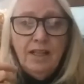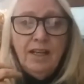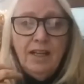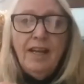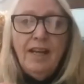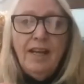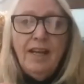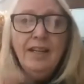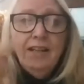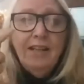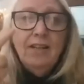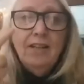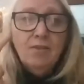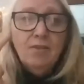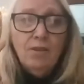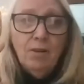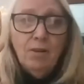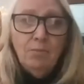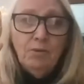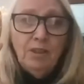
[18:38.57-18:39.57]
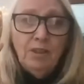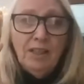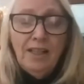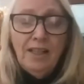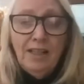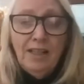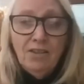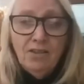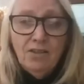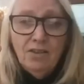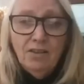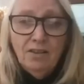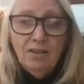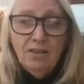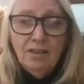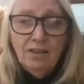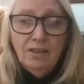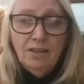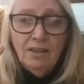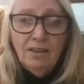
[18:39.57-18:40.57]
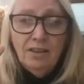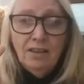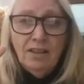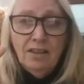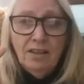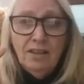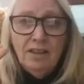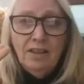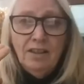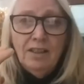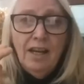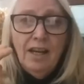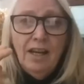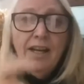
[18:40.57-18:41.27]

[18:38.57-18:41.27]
A, into communication, A,